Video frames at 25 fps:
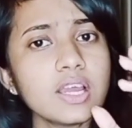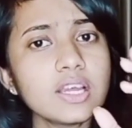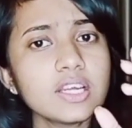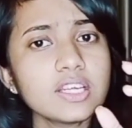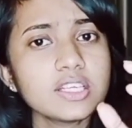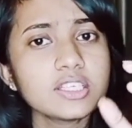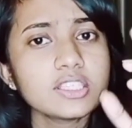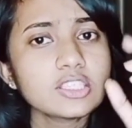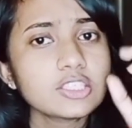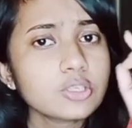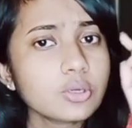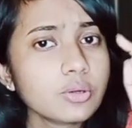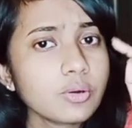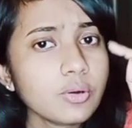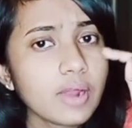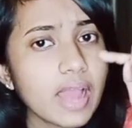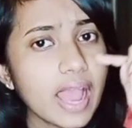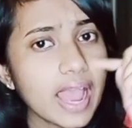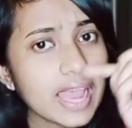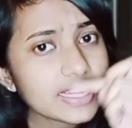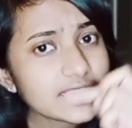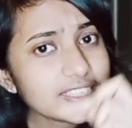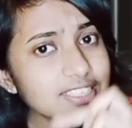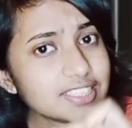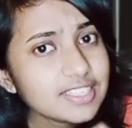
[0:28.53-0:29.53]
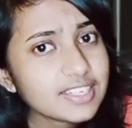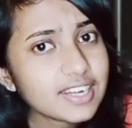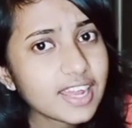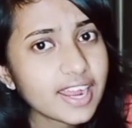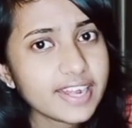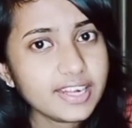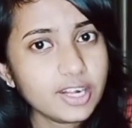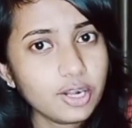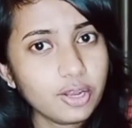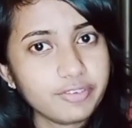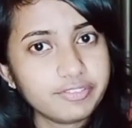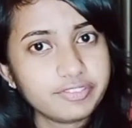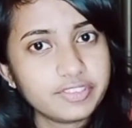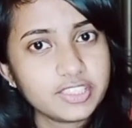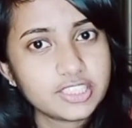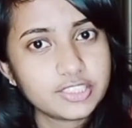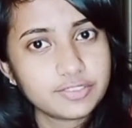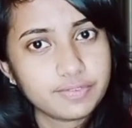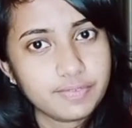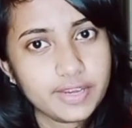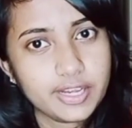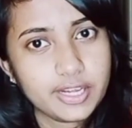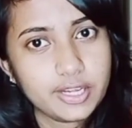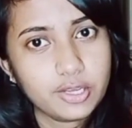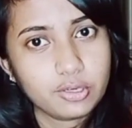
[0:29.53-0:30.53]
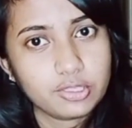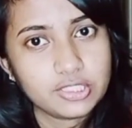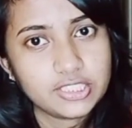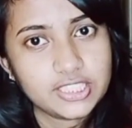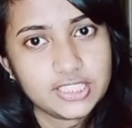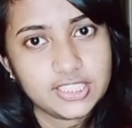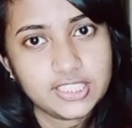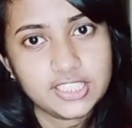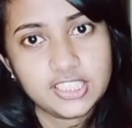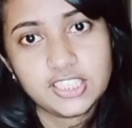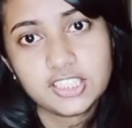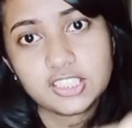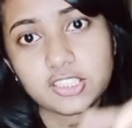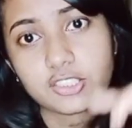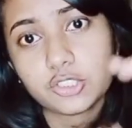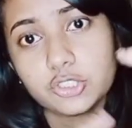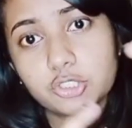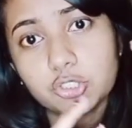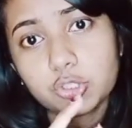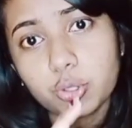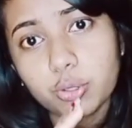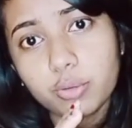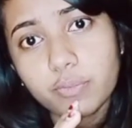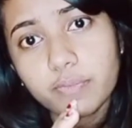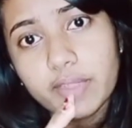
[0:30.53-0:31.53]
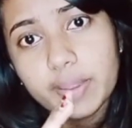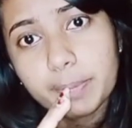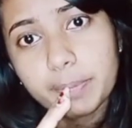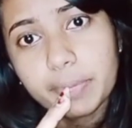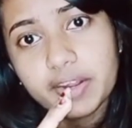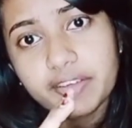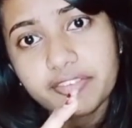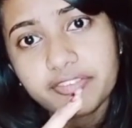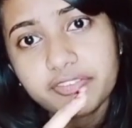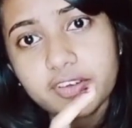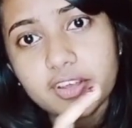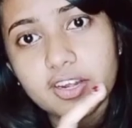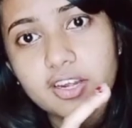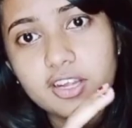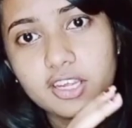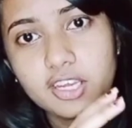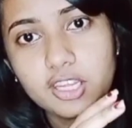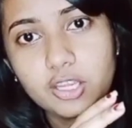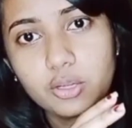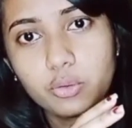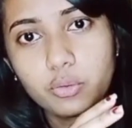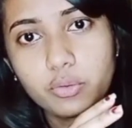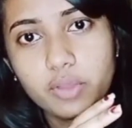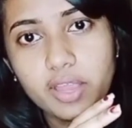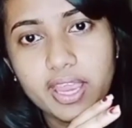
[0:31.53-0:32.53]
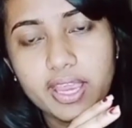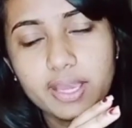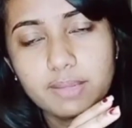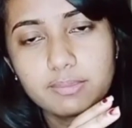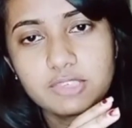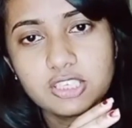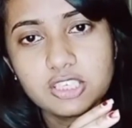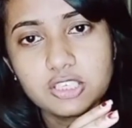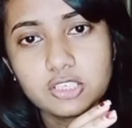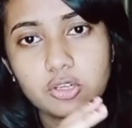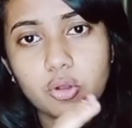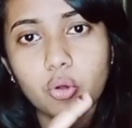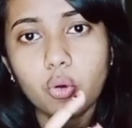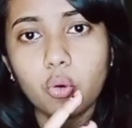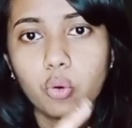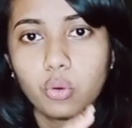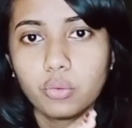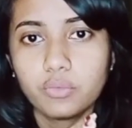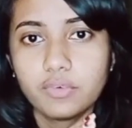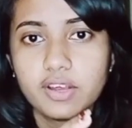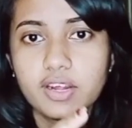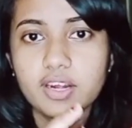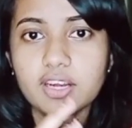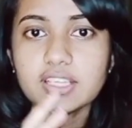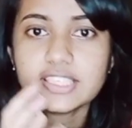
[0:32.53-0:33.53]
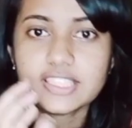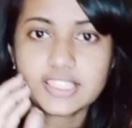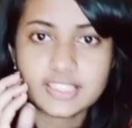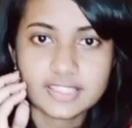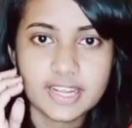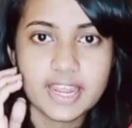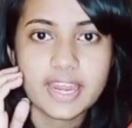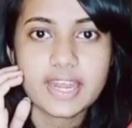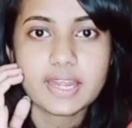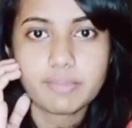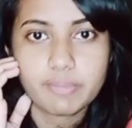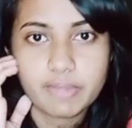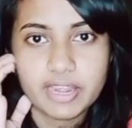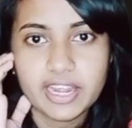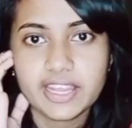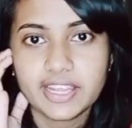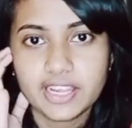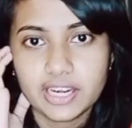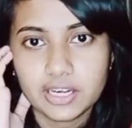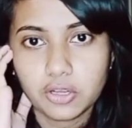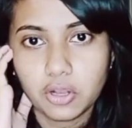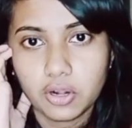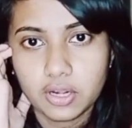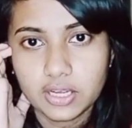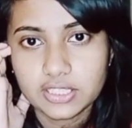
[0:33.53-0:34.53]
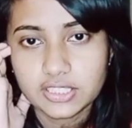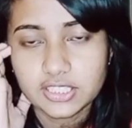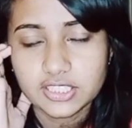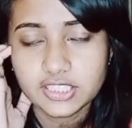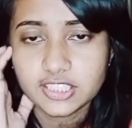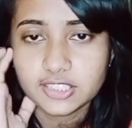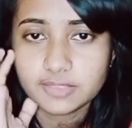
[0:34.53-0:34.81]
So, as the title of this video suggests, should we prefer new AIIMS over state medical colleges?